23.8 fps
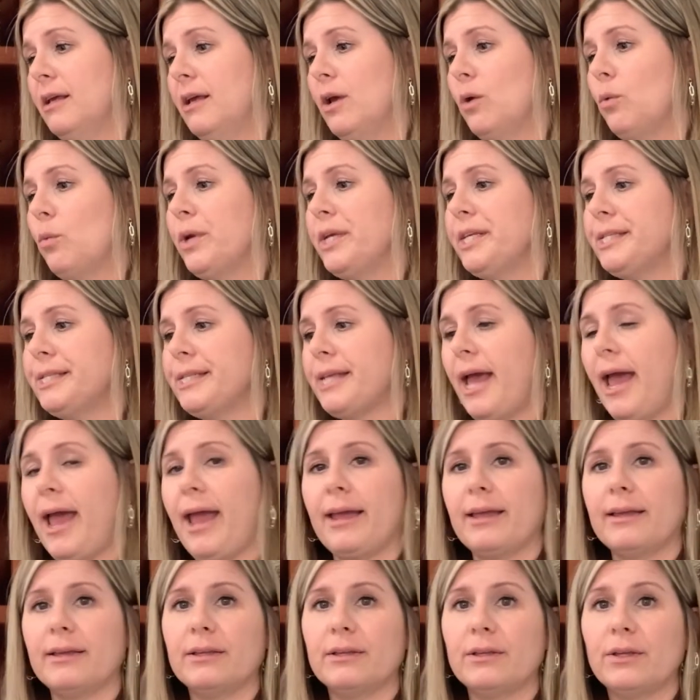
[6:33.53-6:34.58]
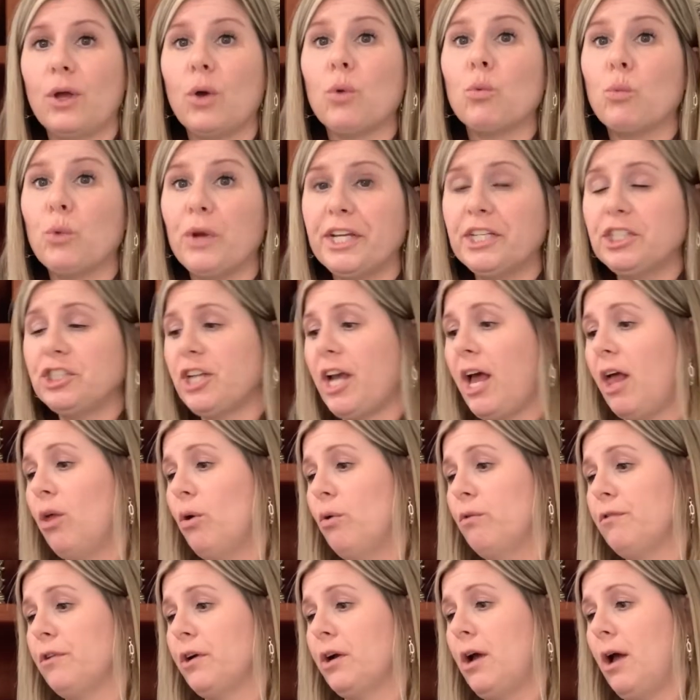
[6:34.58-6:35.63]
we sang, "We shall
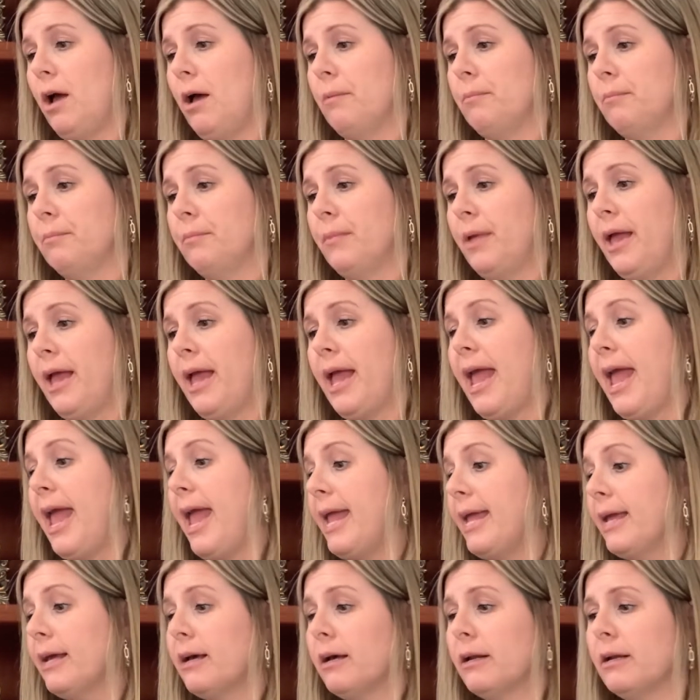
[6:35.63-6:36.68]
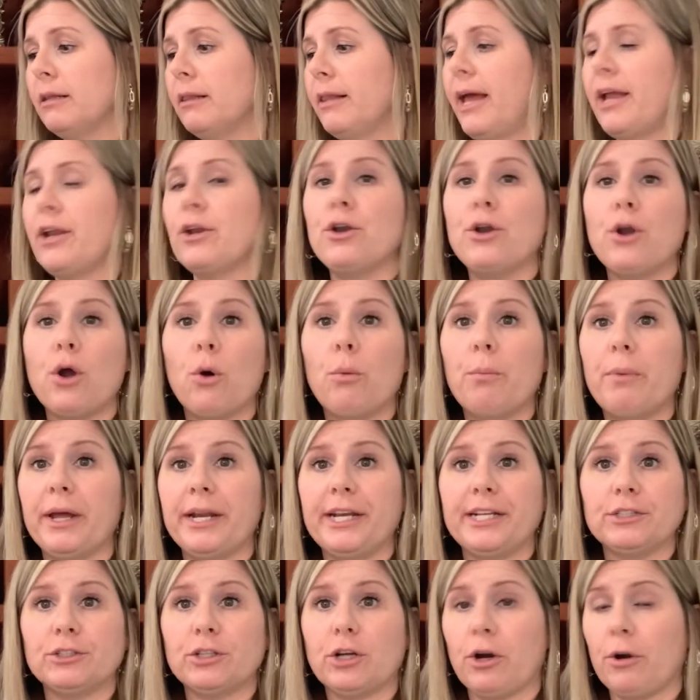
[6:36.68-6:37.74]
overcome. Ain't gonna let nobody
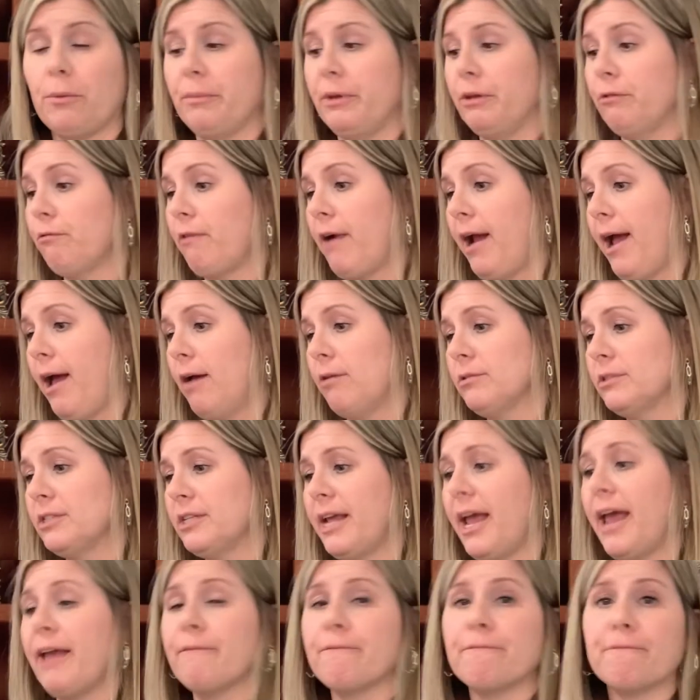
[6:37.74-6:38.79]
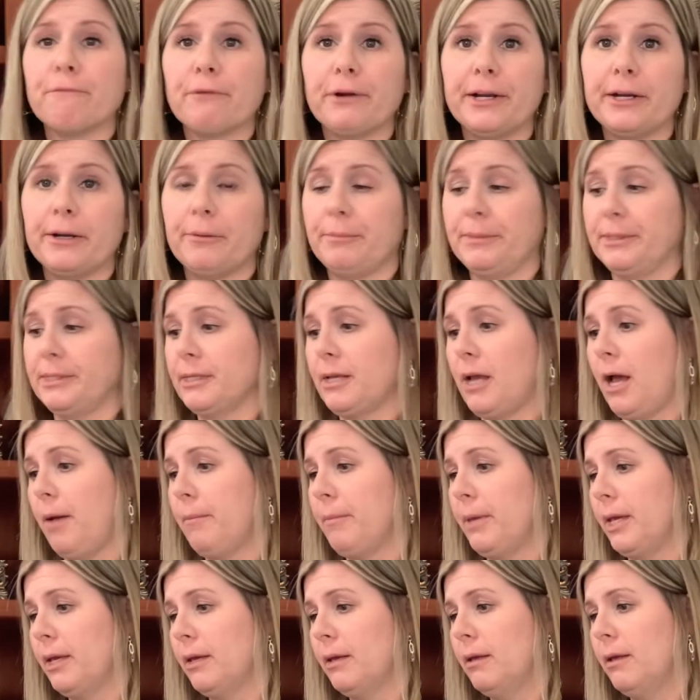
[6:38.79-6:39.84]
turn me round, and freedom is
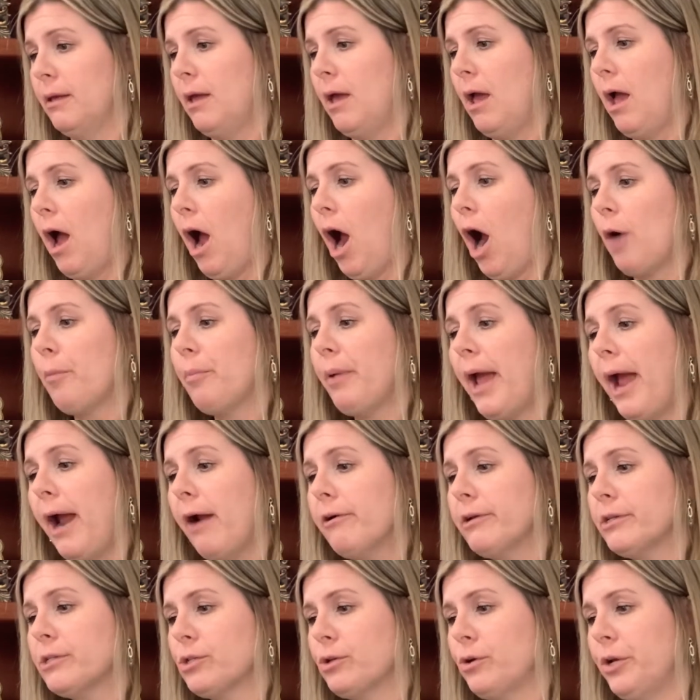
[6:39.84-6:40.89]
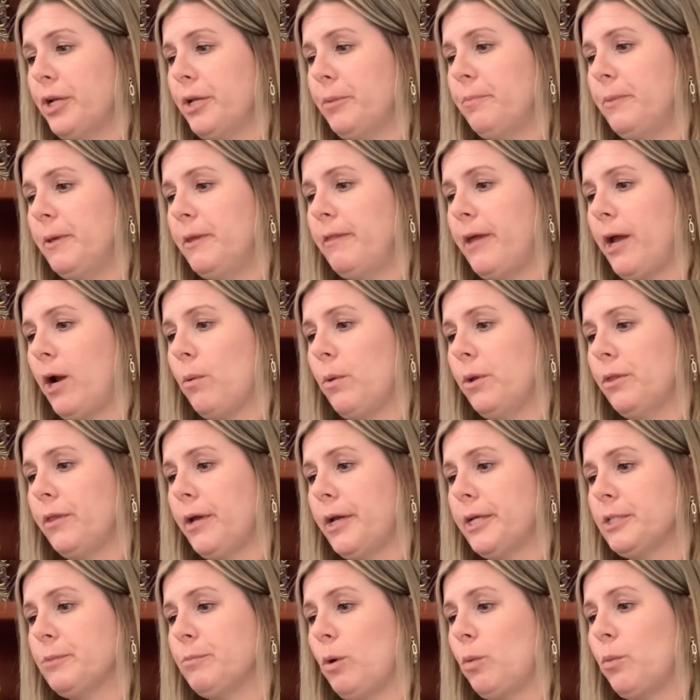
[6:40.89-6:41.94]
coming." Our parents couldn't be there with
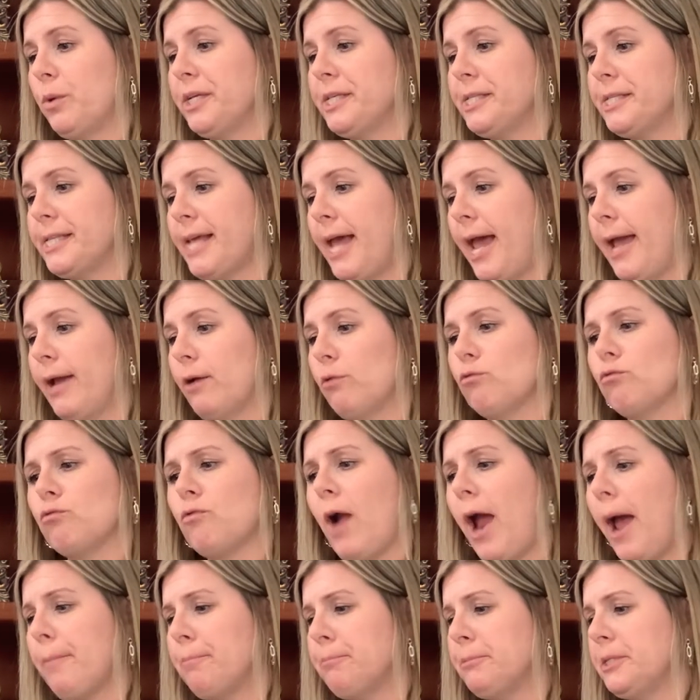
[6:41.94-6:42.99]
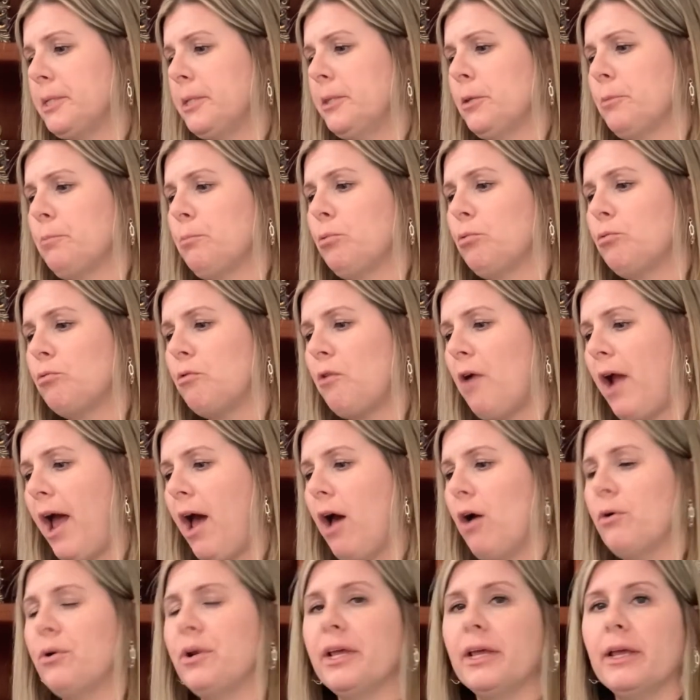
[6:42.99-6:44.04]
us, but we sang, wrapped in the
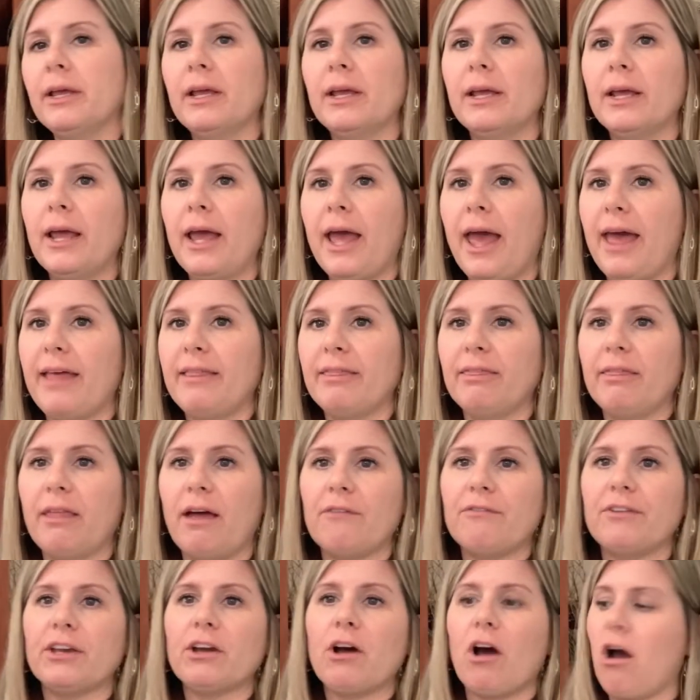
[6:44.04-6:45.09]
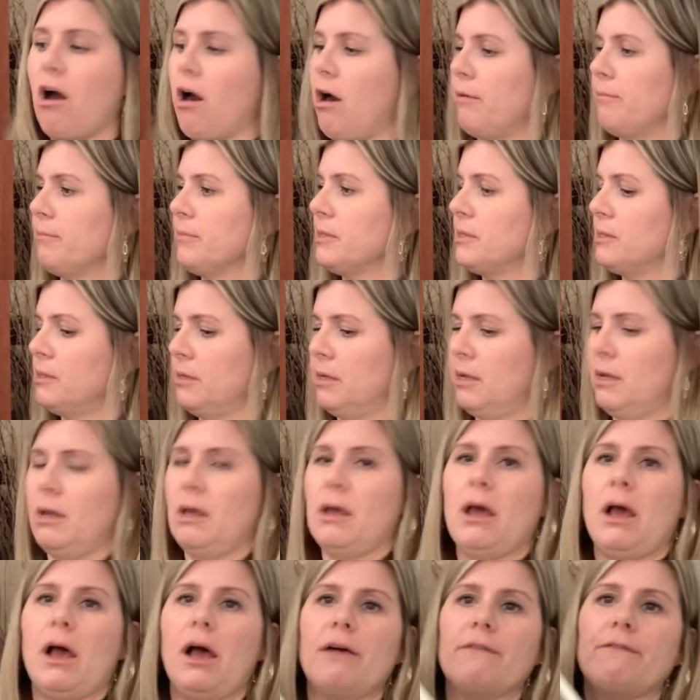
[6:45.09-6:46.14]
proud and loving arms
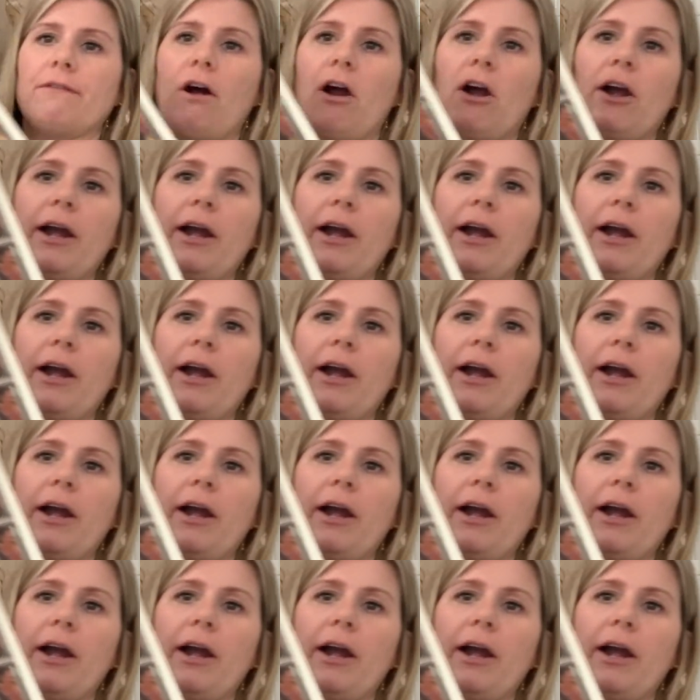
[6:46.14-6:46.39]
of our